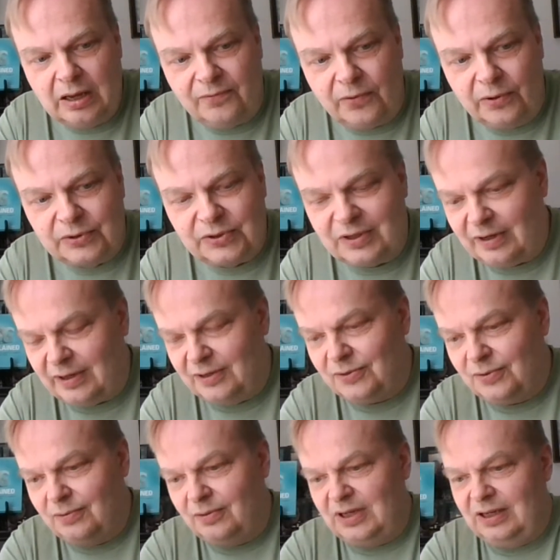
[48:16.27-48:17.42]
first
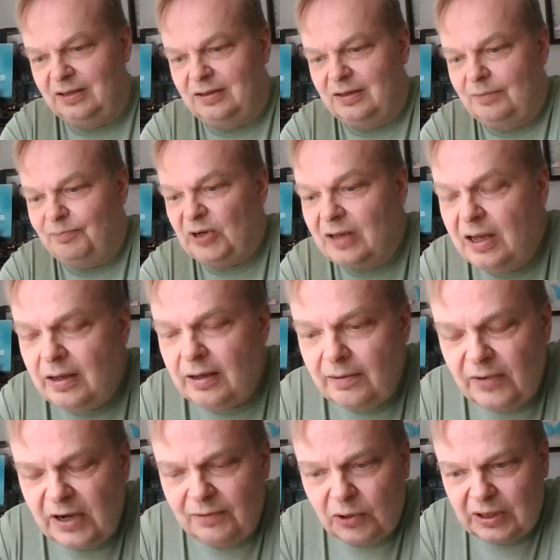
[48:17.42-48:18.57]
generation data. But
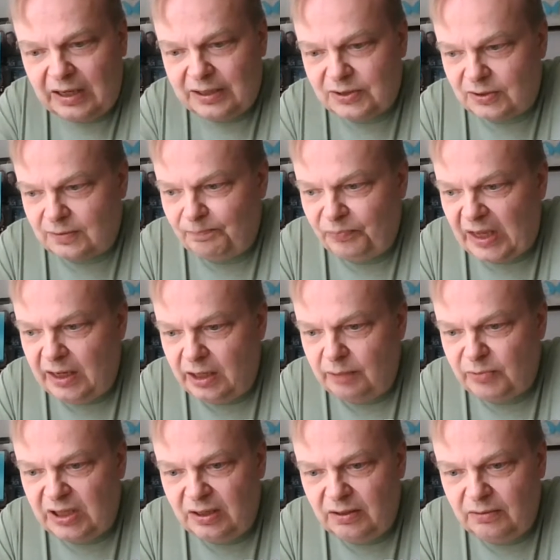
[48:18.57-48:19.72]
nevertheless,
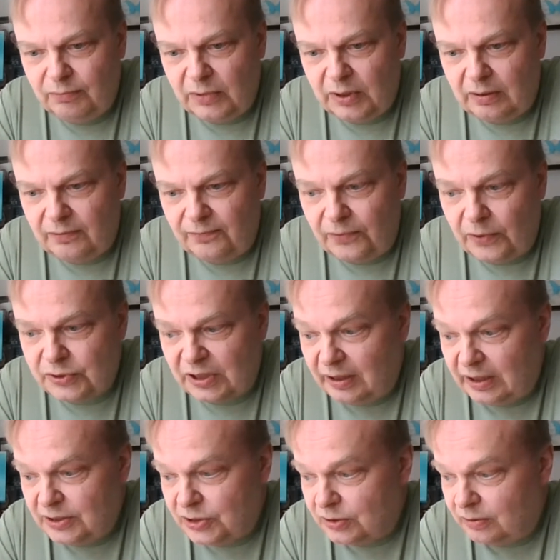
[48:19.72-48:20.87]
NMT first
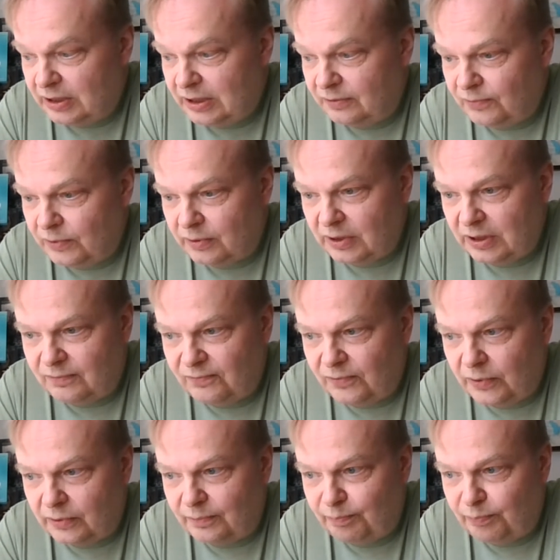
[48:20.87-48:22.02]
generation network, it
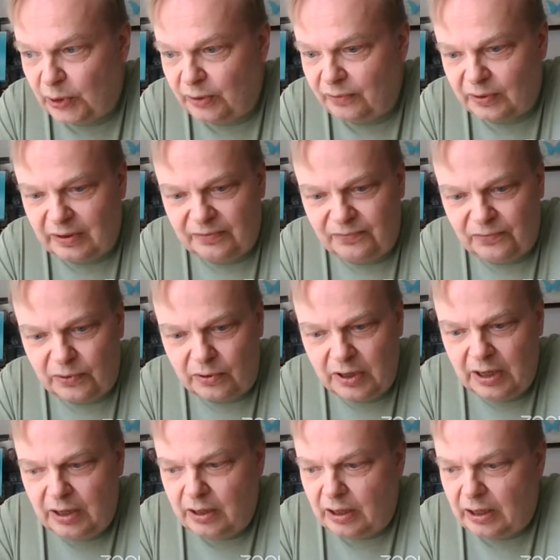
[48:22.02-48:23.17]
worked perfectly for
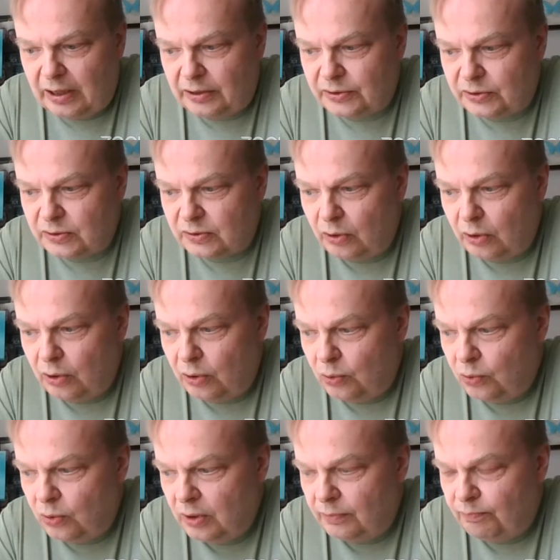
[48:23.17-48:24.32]

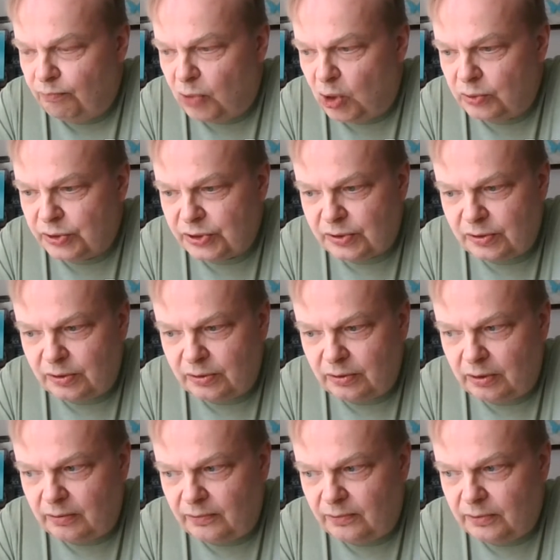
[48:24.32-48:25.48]
slow
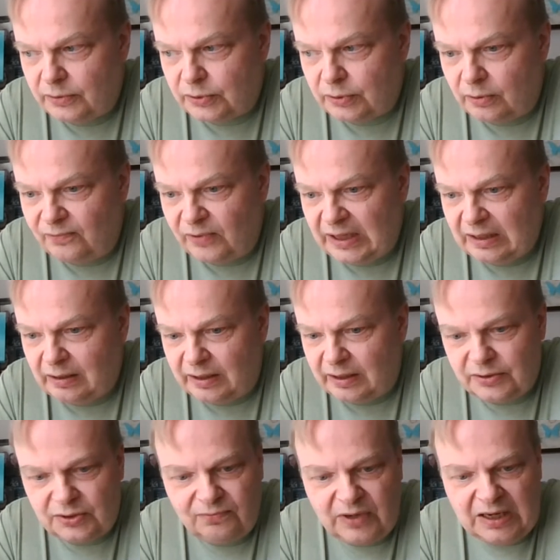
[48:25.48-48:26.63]
motion
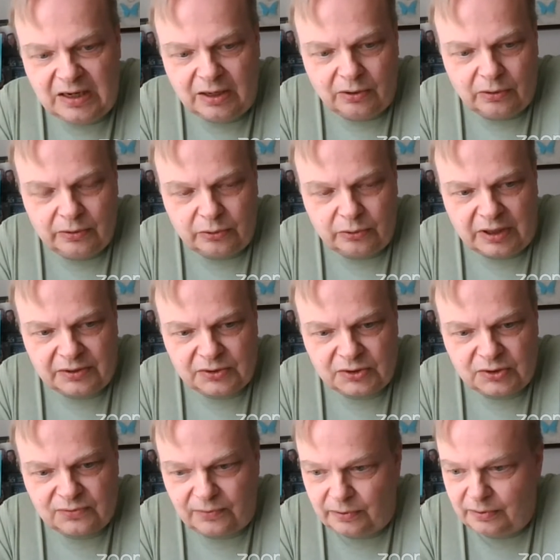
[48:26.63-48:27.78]
surveillance video
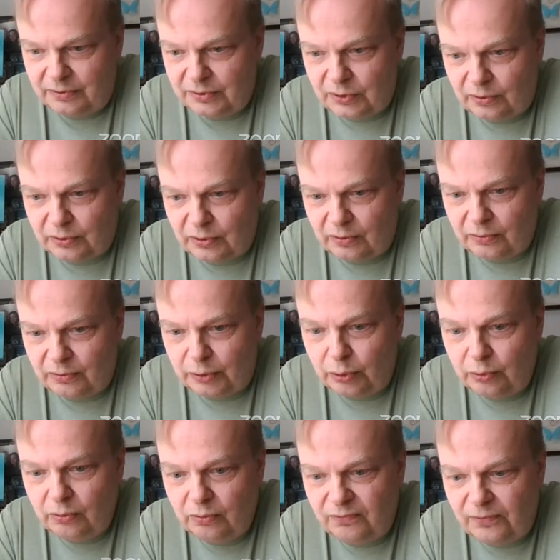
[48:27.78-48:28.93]
transfer. So
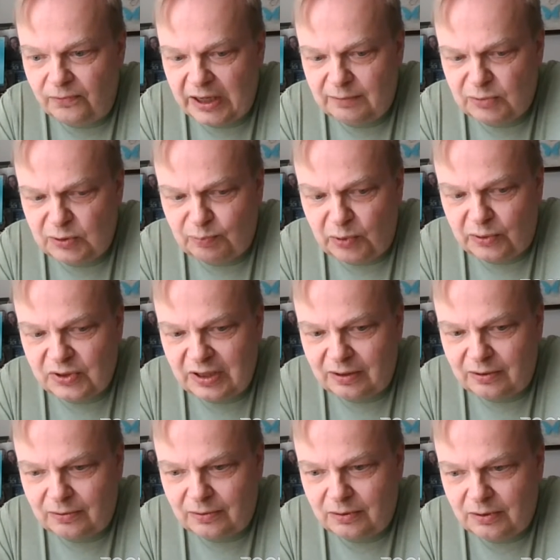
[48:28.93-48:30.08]
2 frames per
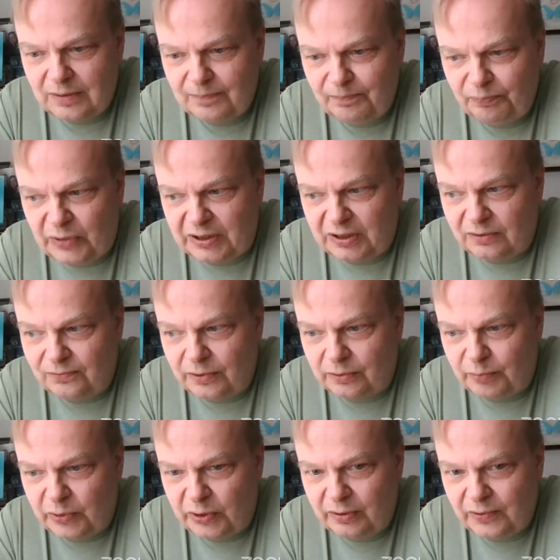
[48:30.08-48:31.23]
second, but it
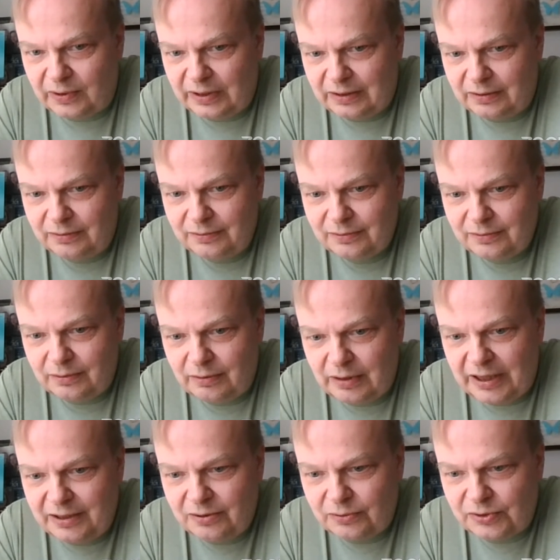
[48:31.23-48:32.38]
worked perfectly.
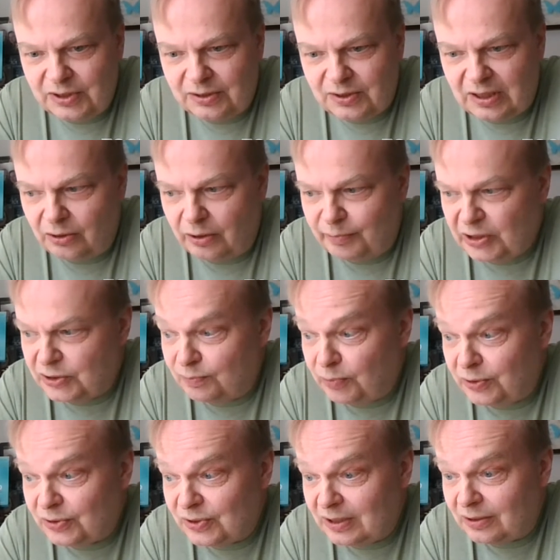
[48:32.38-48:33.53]
9.6 kilobits
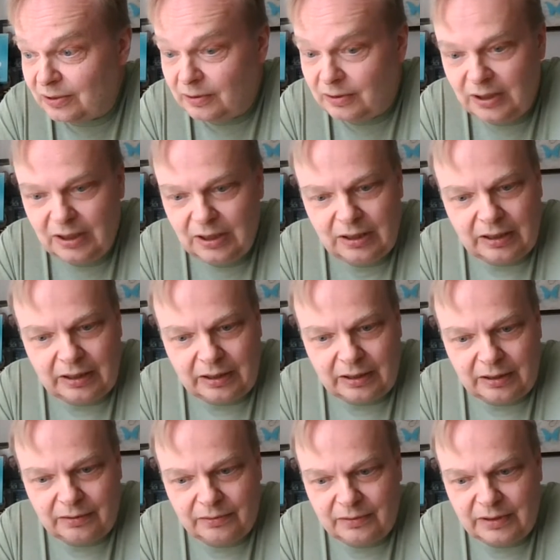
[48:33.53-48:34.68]
per second
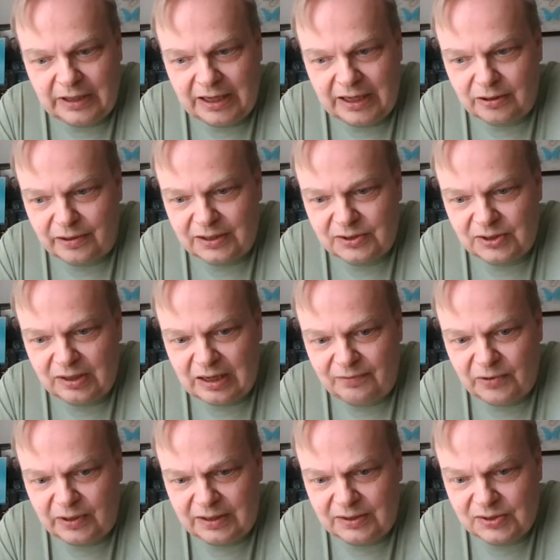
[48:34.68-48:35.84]
data rates in
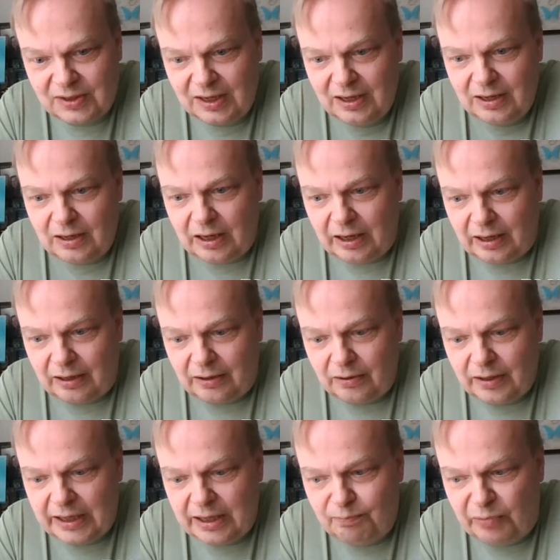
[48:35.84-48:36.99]
average,
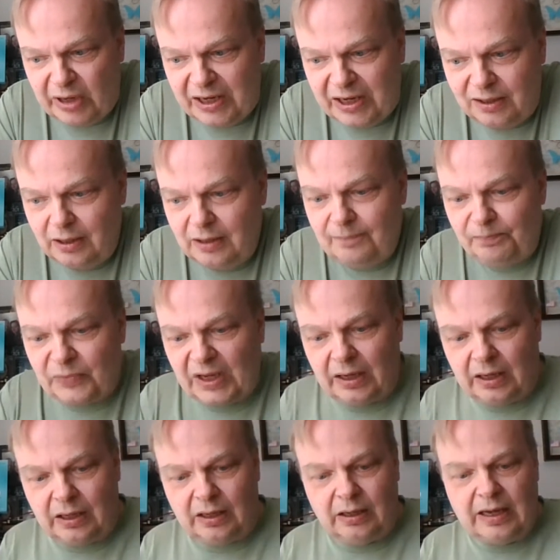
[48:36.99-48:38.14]
embedding
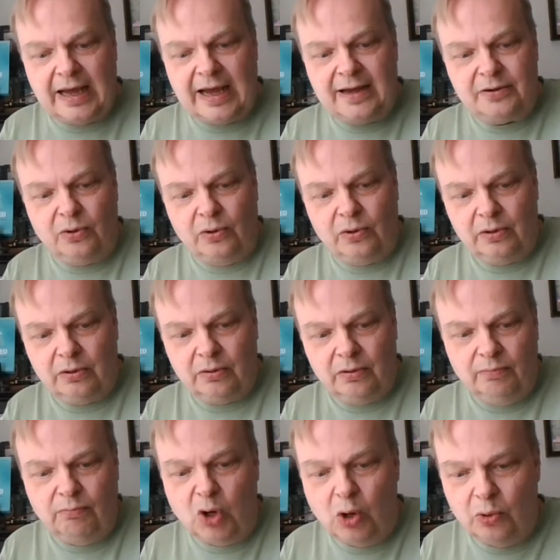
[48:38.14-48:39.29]
add-on
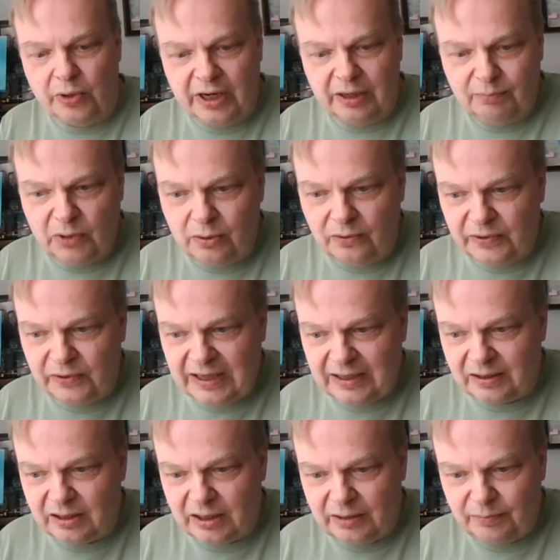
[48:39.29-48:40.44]
modem of that
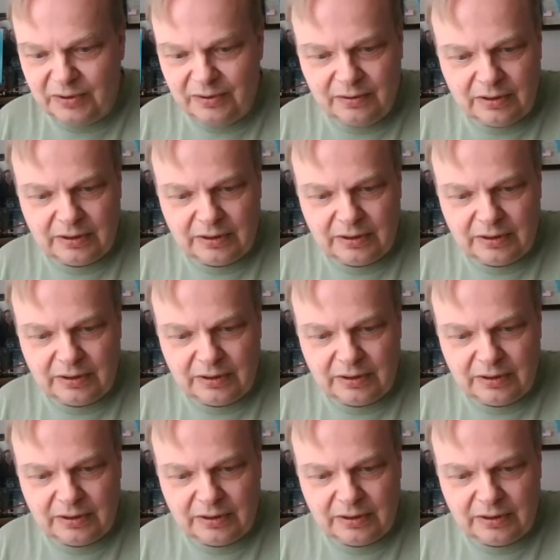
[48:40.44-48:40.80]
time.